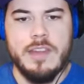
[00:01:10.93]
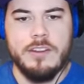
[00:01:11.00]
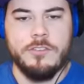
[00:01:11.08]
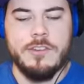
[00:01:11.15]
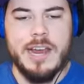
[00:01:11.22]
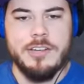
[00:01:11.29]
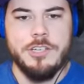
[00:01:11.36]
that a
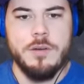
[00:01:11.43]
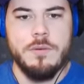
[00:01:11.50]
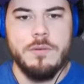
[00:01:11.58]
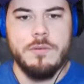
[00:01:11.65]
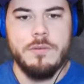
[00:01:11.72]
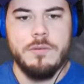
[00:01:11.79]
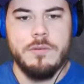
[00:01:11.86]
statue?
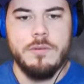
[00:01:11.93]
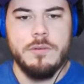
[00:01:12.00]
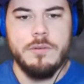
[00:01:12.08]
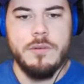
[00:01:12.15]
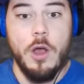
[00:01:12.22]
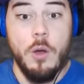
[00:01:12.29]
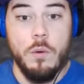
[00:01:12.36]

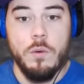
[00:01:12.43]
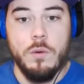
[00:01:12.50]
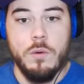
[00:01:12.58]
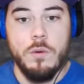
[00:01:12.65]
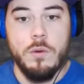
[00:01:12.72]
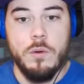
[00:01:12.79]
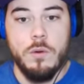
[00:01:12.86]
Oh,
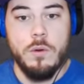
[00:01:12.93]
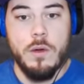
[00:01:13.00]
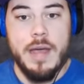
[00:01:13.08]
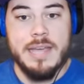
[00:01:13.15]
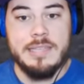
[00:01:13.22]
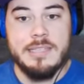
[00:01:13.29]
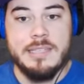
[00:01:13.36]

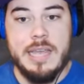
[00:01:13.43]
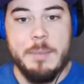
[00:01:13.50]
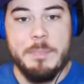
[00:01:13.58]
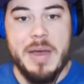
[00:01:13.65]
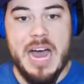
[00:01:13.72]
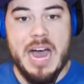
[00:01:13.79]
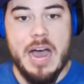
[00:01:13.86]
I see
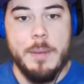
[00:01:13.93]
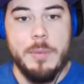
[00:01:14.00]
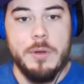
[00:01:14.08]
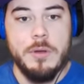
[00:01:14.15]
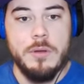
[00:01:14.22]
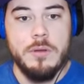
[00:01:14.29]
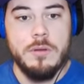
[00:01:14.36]

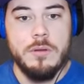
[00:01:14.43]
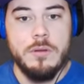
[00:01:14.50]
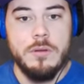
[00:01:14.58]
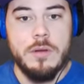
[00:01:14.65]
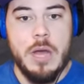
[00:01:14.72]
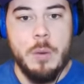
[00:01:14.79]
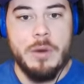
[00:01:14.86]
Bob.
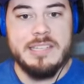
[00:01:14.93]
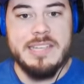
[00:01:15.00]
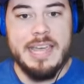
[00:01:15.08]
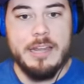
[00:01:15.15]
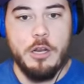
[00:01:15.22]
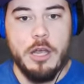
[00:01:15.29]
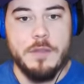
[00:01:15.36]
I want to
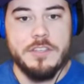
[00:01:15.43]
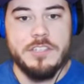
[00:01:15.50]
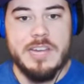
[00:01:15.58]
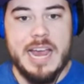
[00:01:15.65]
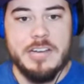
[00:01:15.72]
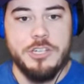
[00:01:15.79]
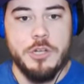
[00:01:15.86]
take a look at the
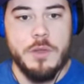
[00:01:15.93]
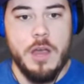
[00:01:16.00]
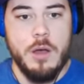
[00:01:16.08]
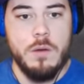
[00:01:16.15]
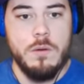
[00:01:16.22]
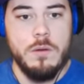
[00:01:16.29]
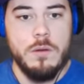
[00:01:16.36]
statue,
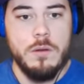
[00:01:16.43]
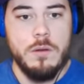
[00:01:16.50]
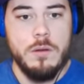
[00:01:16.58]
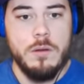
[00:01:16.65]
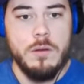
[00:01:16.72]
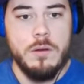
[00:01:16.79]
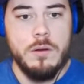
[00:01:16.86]
though.
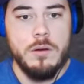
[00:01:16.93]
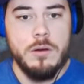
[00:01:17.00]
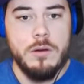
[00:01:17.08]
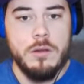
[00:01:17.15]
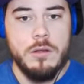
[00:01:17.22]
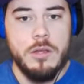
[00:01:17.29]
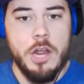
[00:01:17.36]

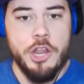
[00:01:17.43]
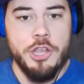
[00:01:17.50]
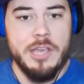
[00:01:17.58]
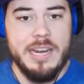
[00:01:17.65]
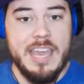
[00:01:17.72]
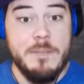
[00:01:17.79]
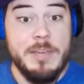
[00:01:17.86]
Are you
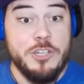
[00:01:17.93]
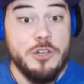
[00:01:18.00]
going to give me